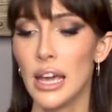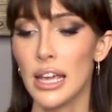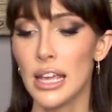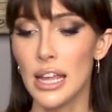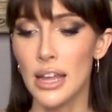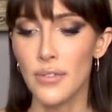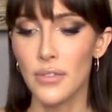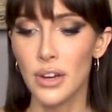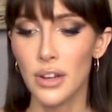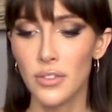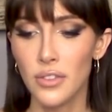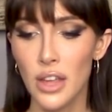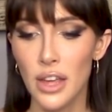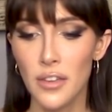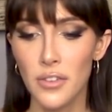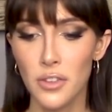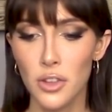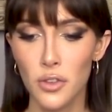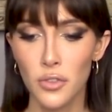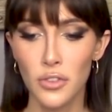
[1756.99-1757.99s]
even if they
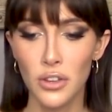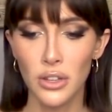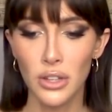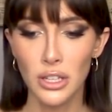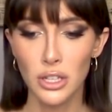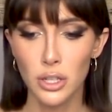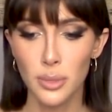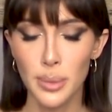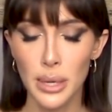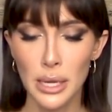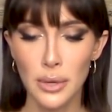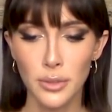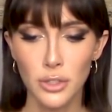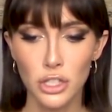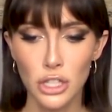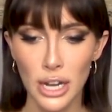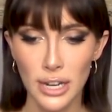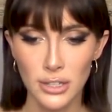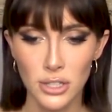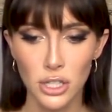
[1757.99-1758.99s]
you feel like you're being
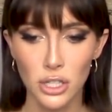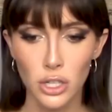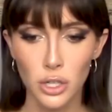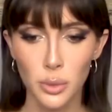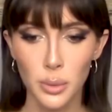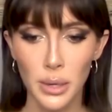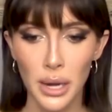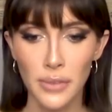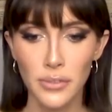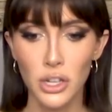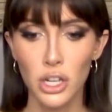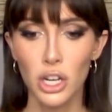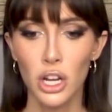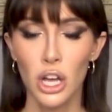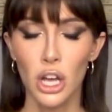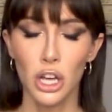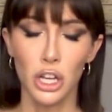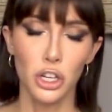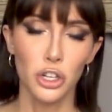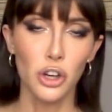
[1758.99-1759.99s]
rejected or whatever,
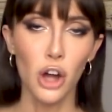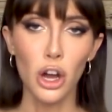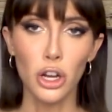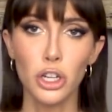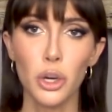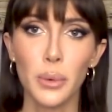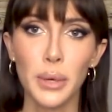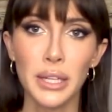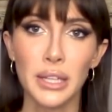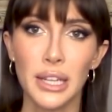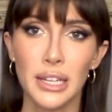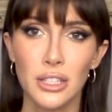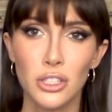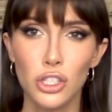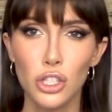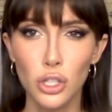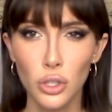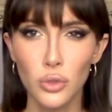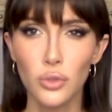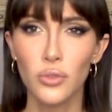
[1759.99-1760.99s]
you're not going like
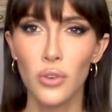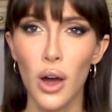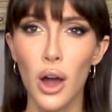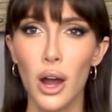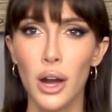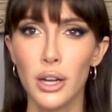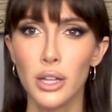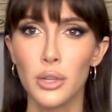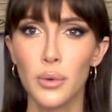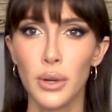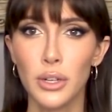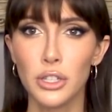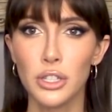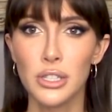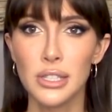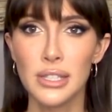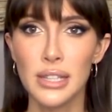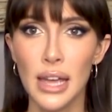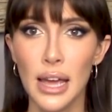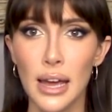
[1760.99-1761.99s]
too far, you
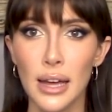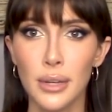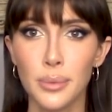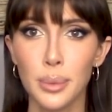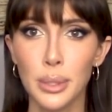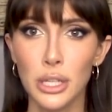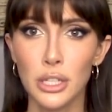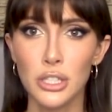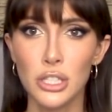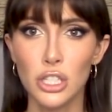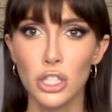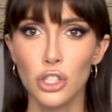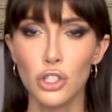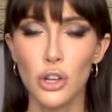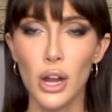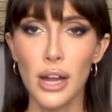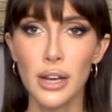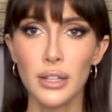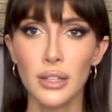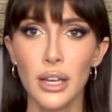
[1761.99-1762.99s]
understand, but you're still
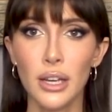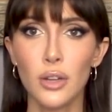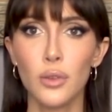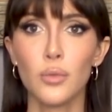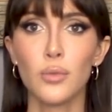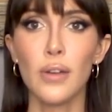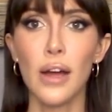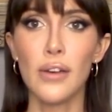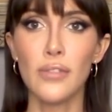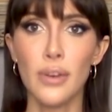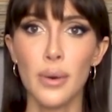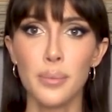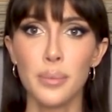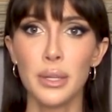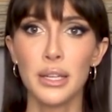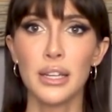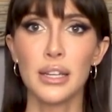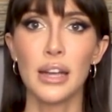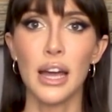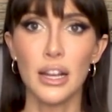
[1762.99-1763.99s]
trying to like rev up the
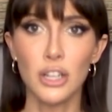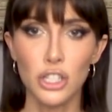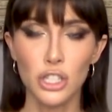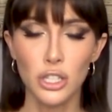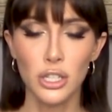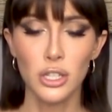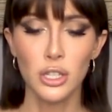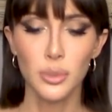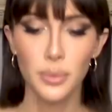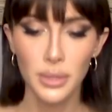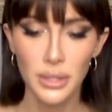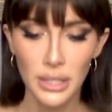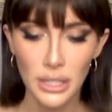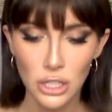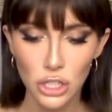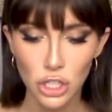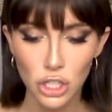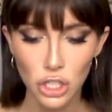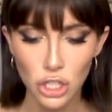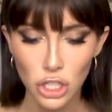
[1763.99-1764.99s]
connection in the
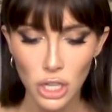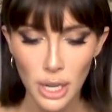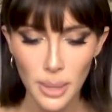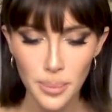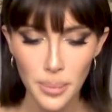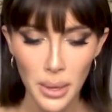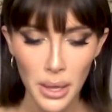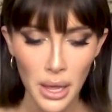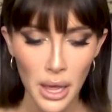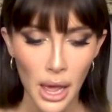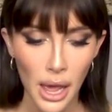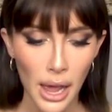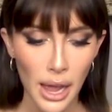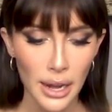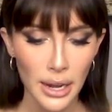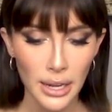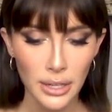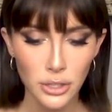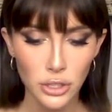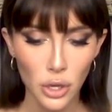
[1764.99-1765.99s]
relationship,
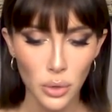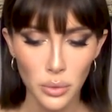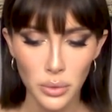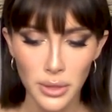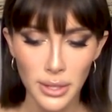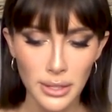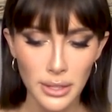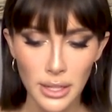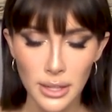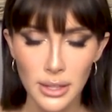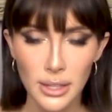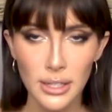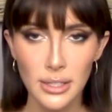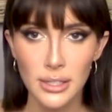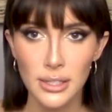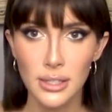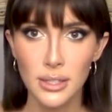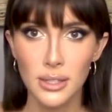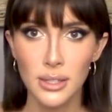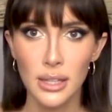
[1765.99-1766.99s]
and I don't think that that
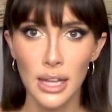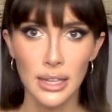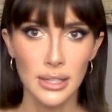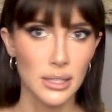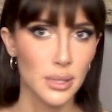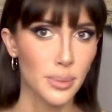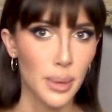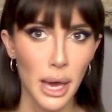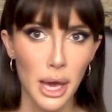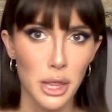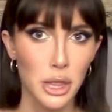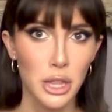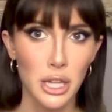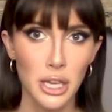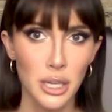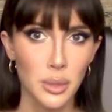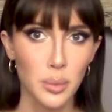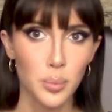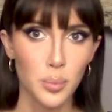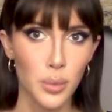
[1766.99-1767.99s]
that's a bad
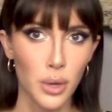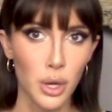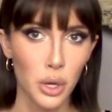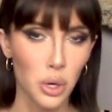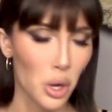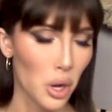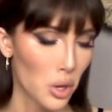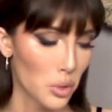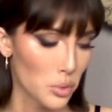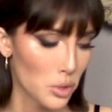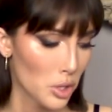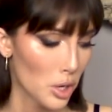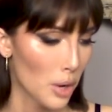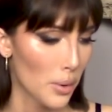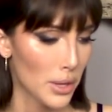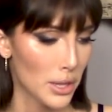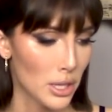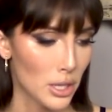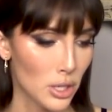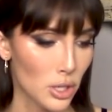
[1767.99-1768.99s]
thing at all. You know,
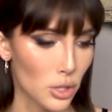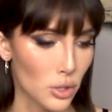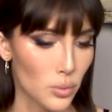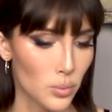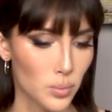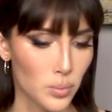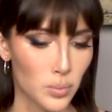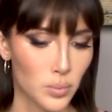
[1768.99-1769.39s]
I think you're